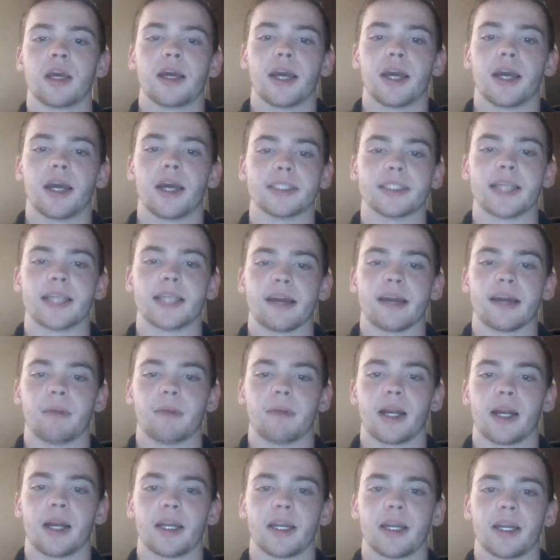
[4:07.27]
And data
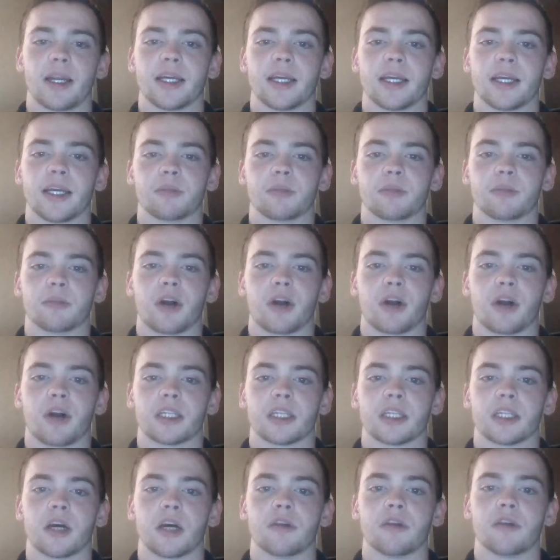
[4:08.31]
mining is the
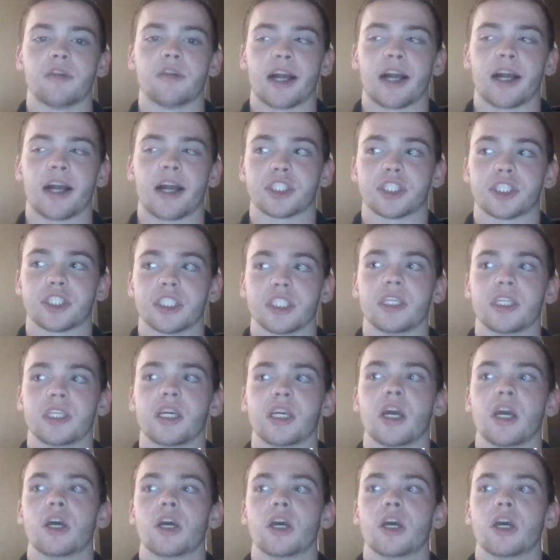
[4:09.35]
process of actually